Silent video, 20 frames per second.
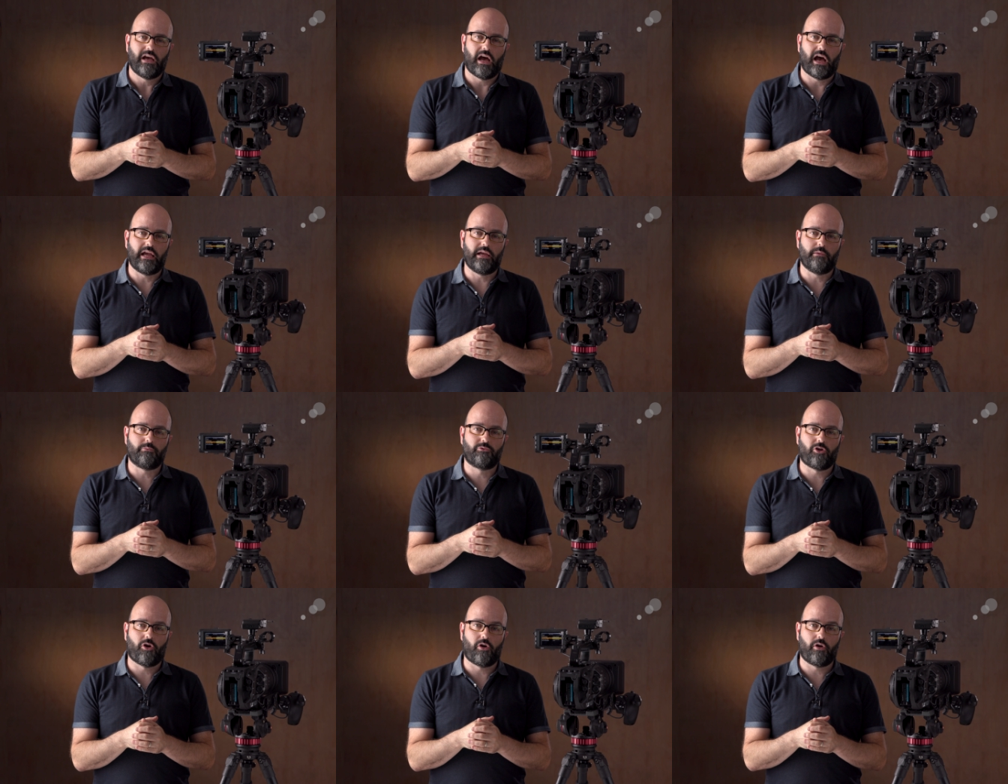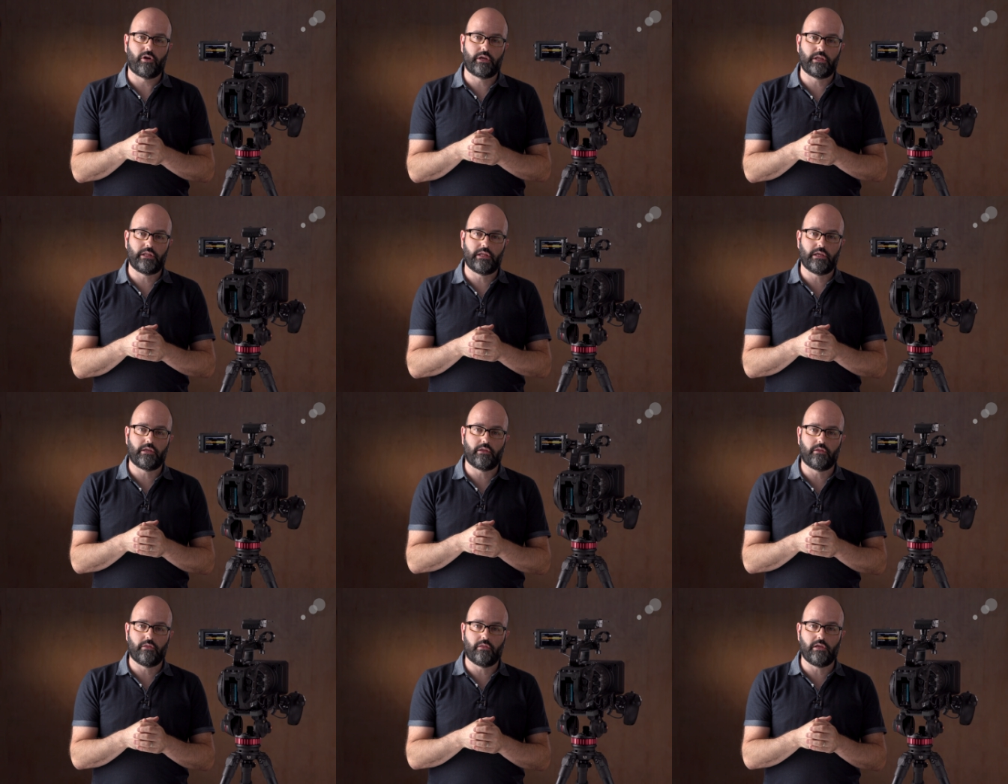I am
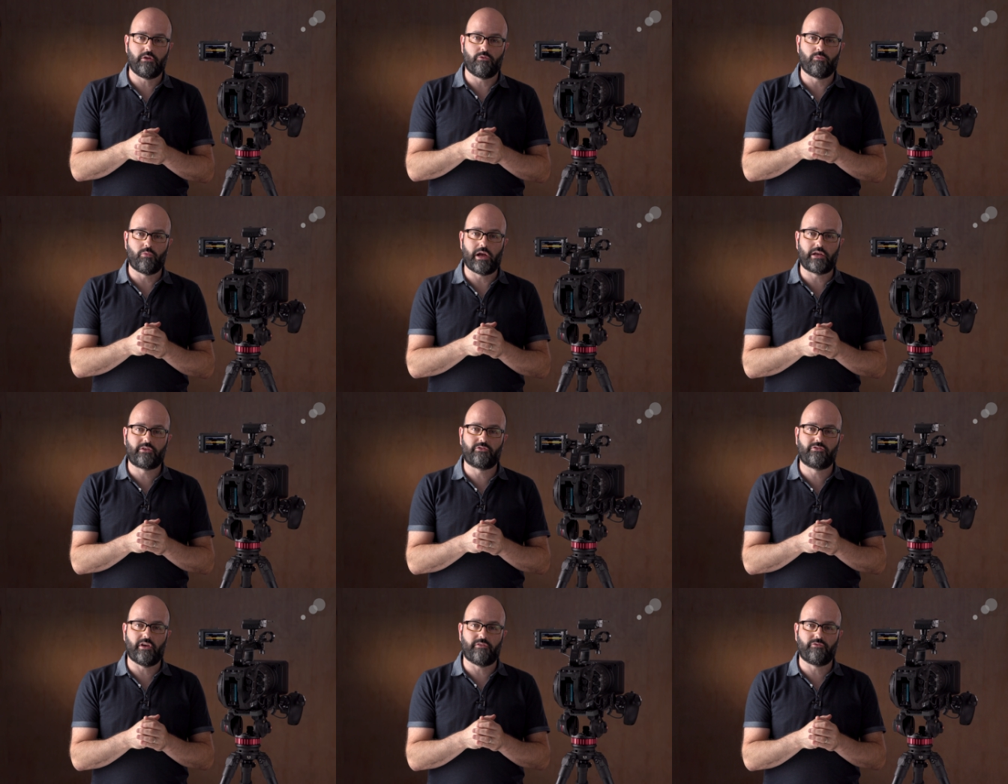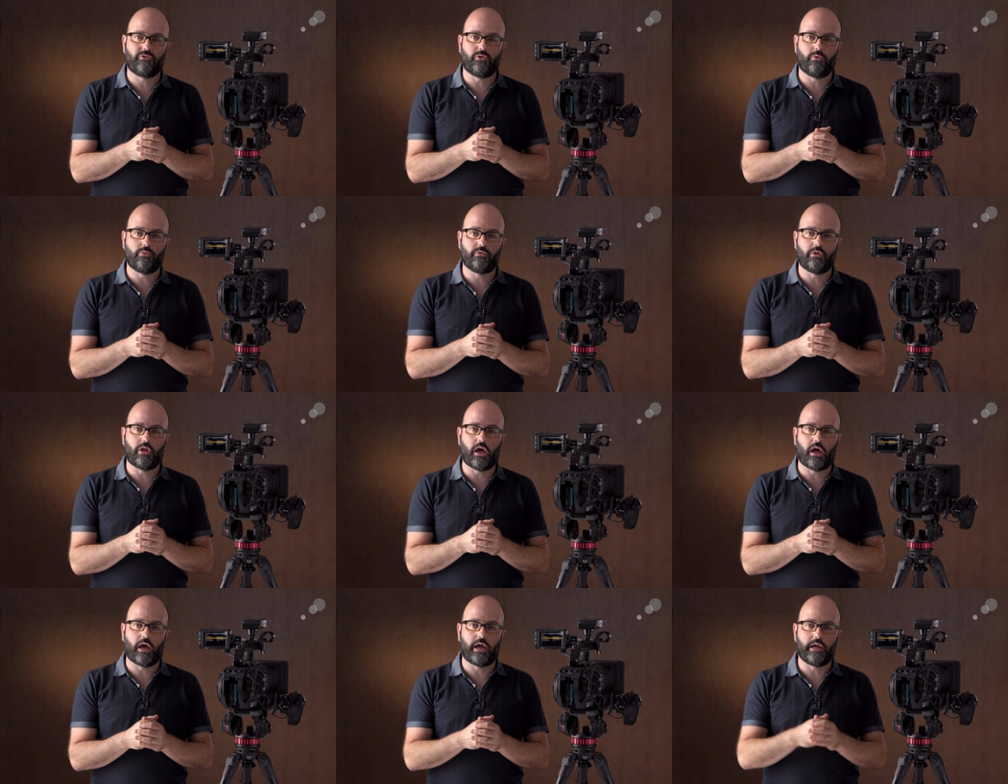targeting the Rec
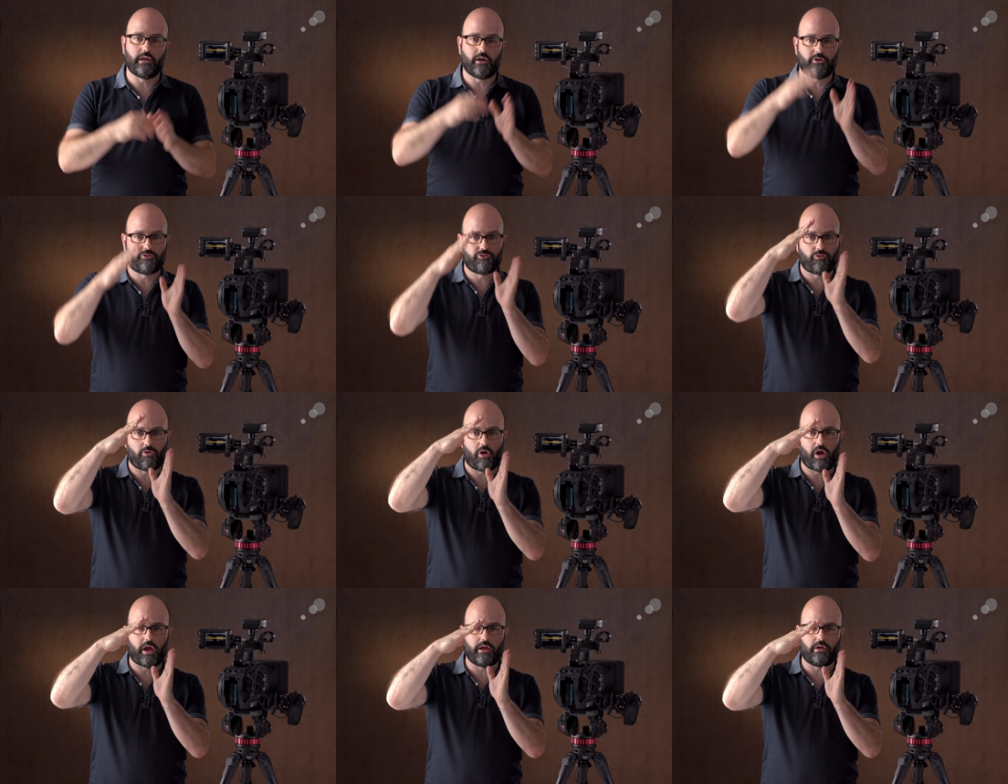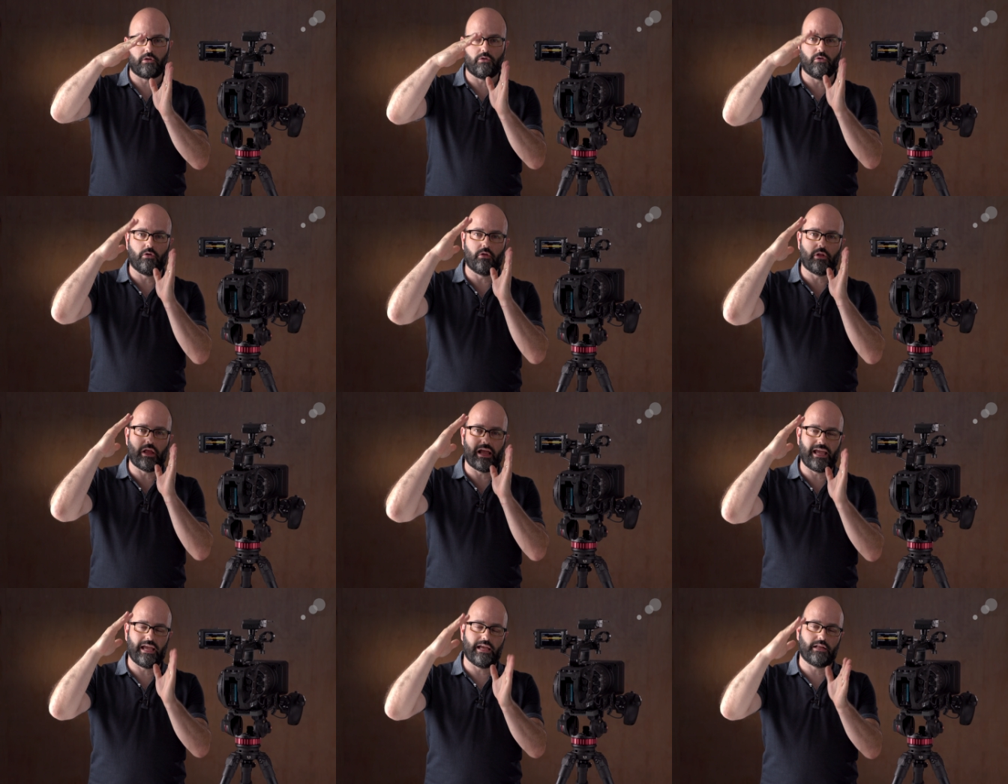709
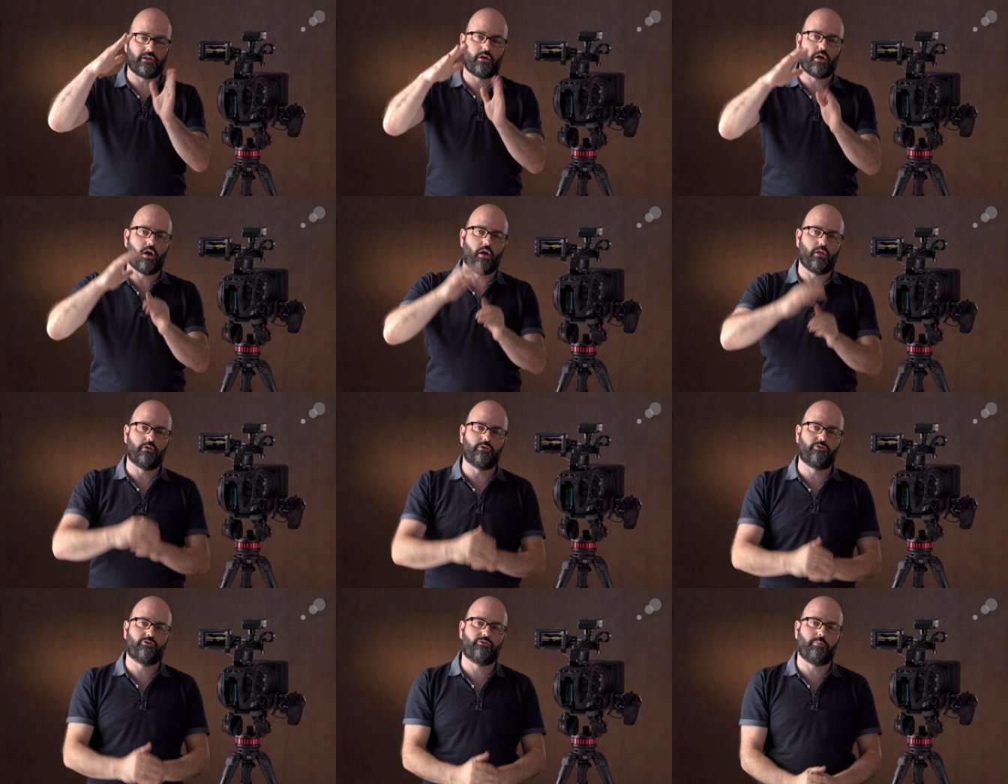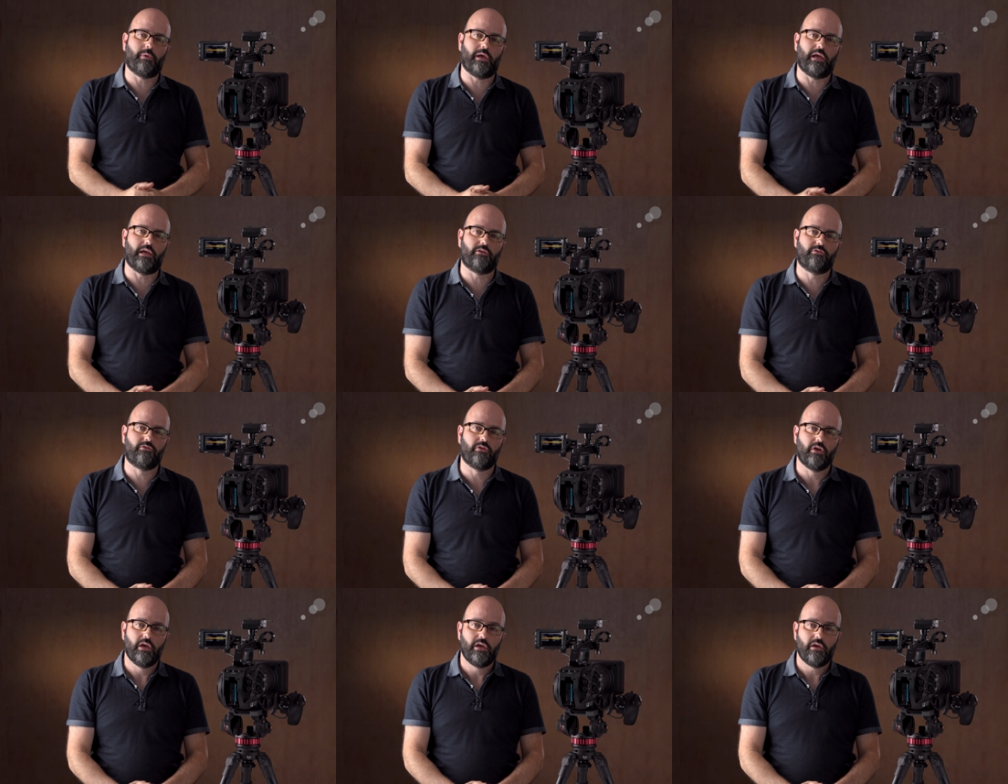triangle and color
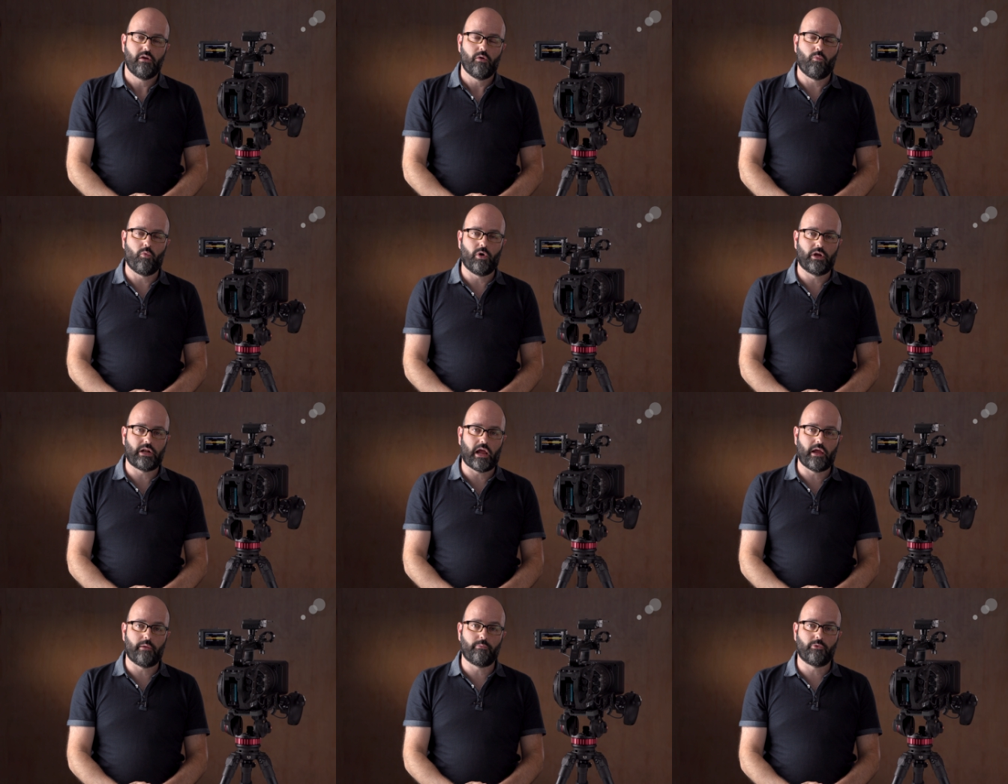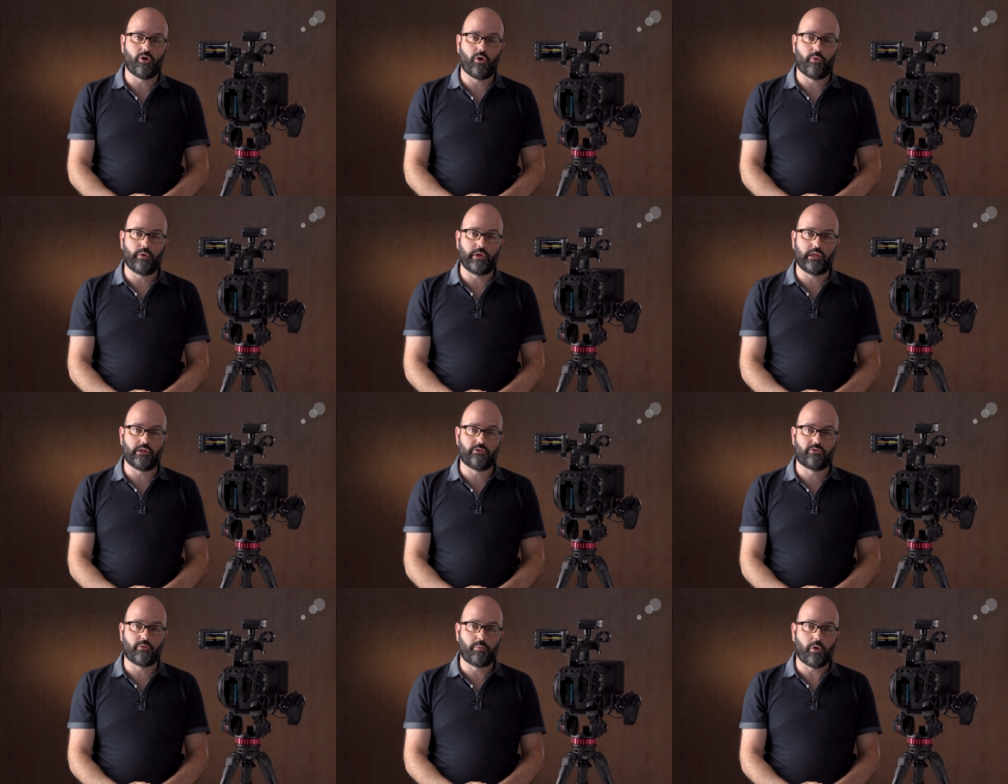space when I'm
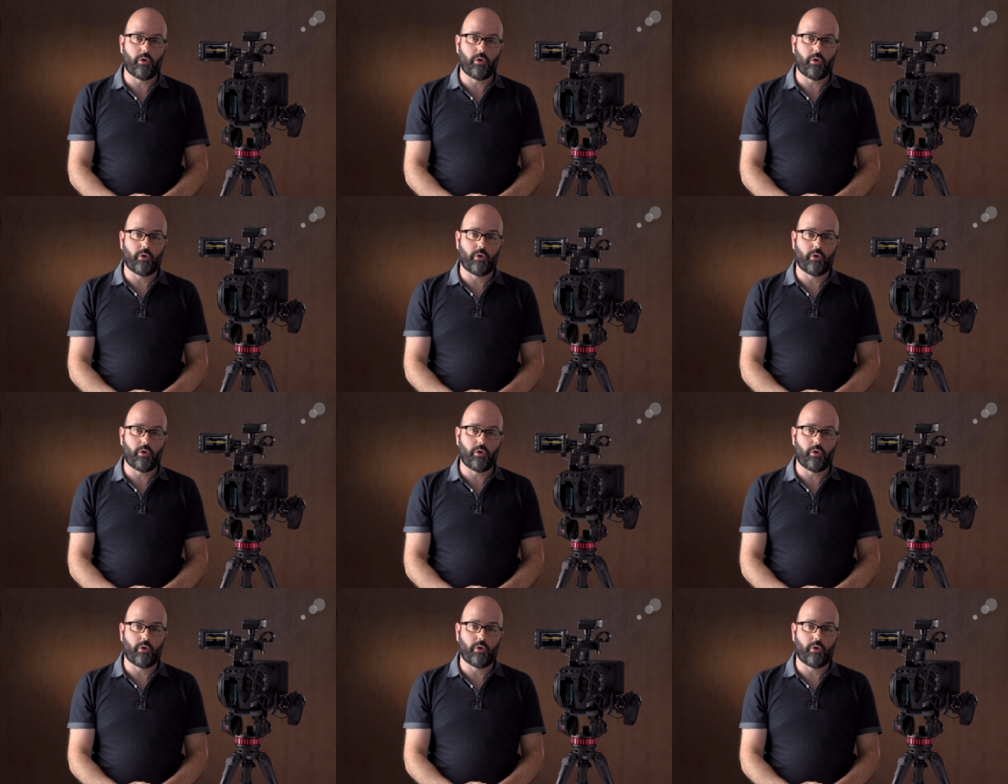going into